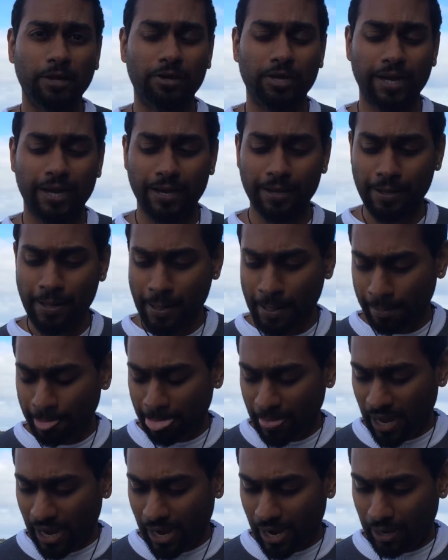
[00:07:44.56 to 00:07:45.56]
Okay?
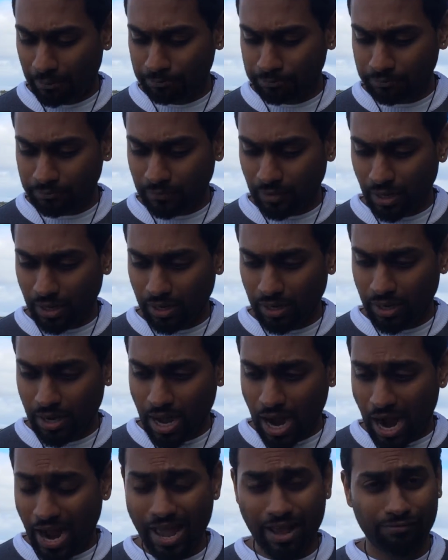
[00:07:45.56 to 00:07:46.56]

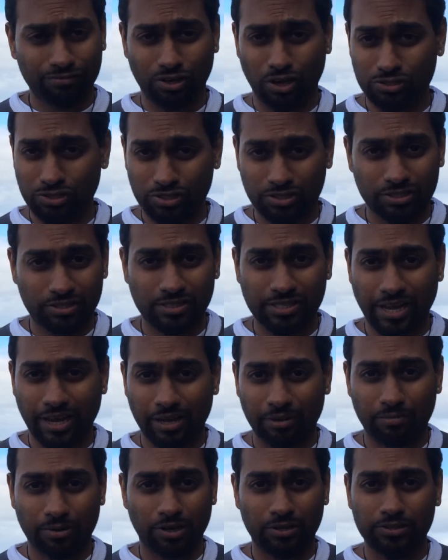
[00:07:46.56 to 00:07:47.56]
I have lots to
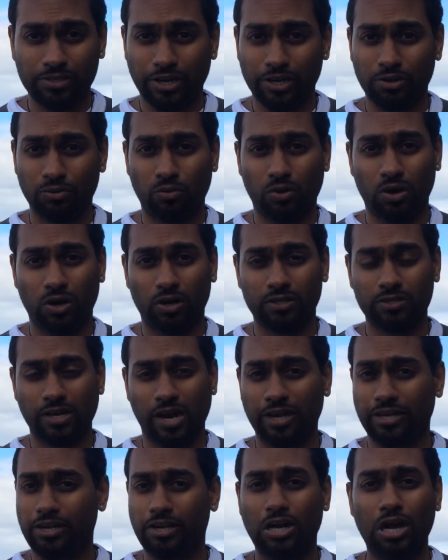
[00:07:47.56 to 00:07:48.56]
say, but I'll tell you what,
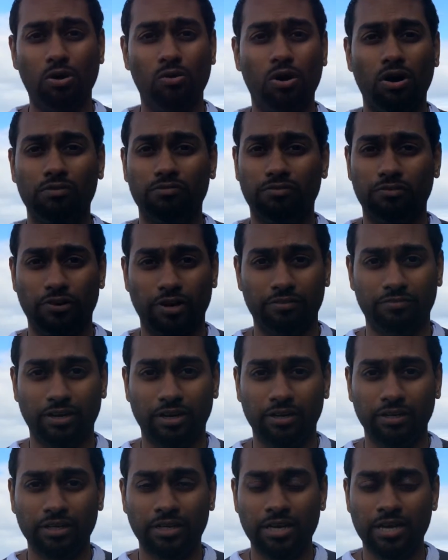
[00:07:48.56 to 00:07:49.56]
I can go on
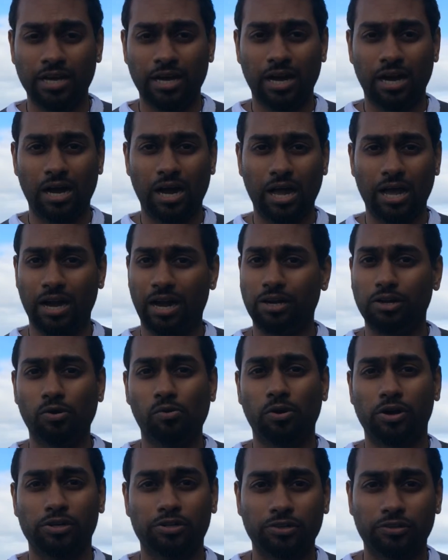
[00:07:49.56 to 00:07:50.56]
forever, and I
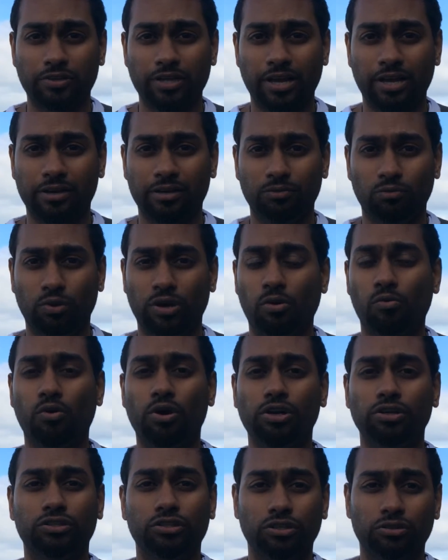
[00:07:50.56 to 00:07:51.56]
don't want to do that. What I
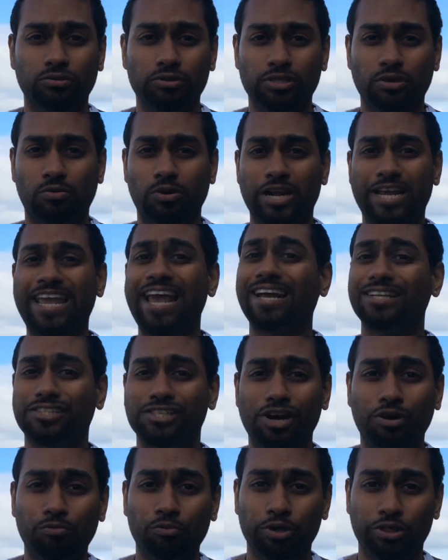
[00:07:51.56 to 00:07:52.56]
want to do is I want to
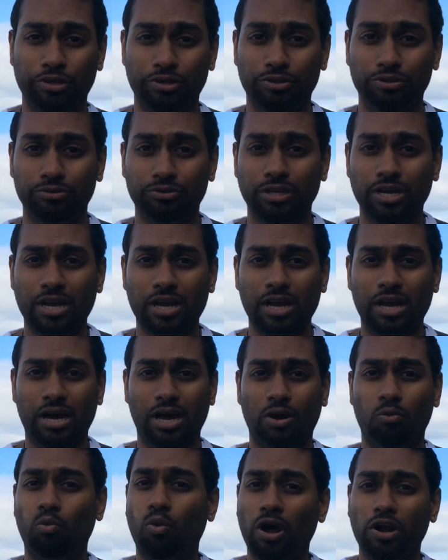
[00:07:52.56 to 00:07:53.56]
catch up with you
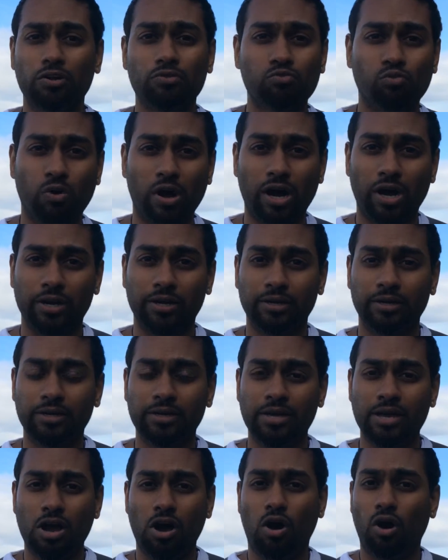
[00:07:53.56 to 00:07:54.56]
one-on-one
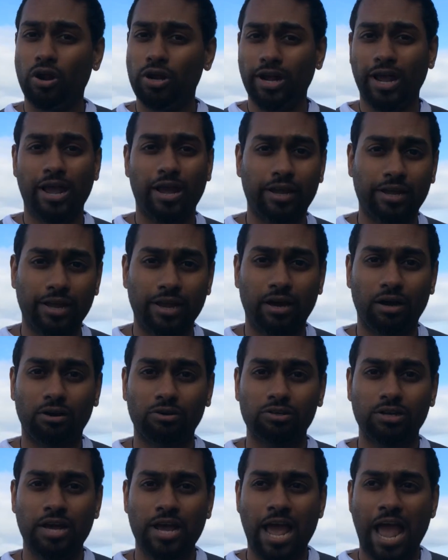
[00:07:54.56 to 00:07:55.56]
on a
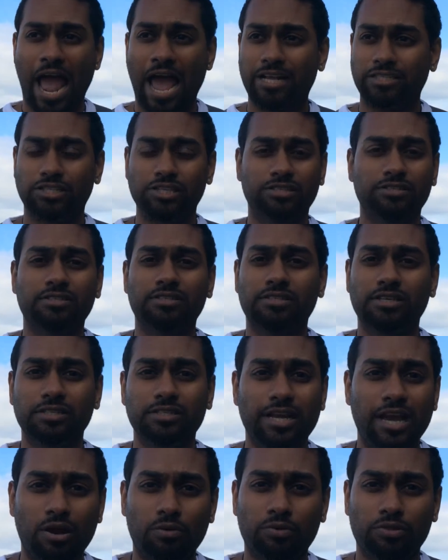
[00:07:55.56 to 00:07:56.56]
hangout and just sit
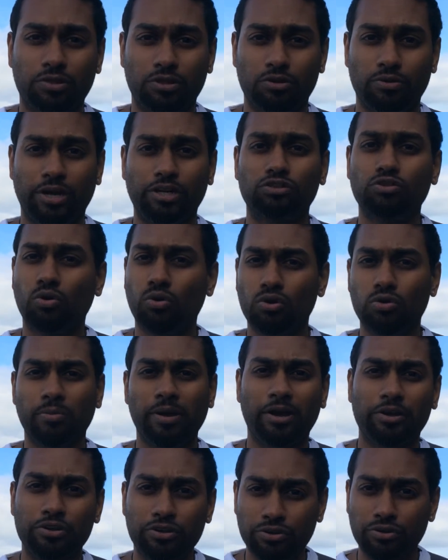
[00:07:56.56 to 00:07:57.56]
down with you and talk
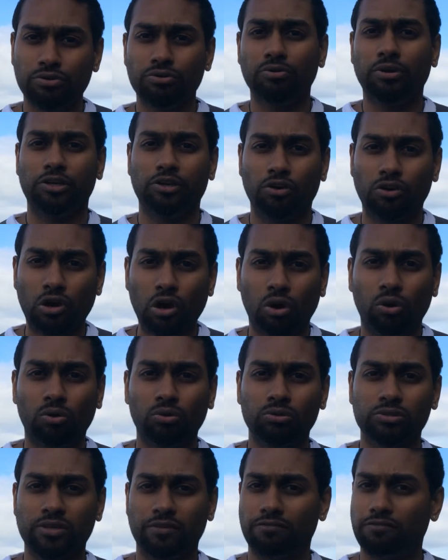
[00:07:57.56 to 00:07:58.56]
about you and your
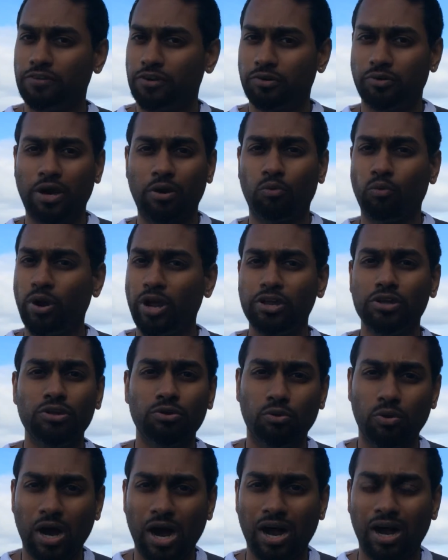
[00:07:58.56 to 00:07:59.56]
goals and figure out where
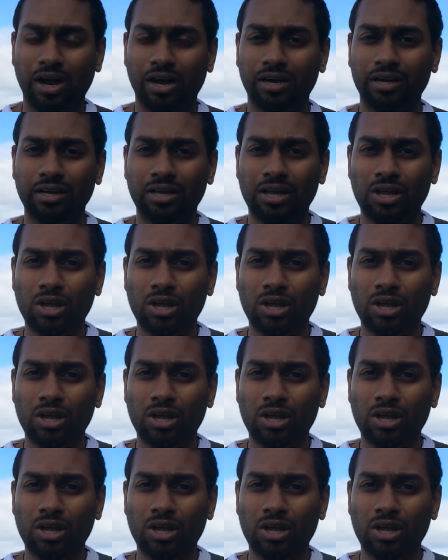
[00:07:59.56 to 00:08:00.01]
you are,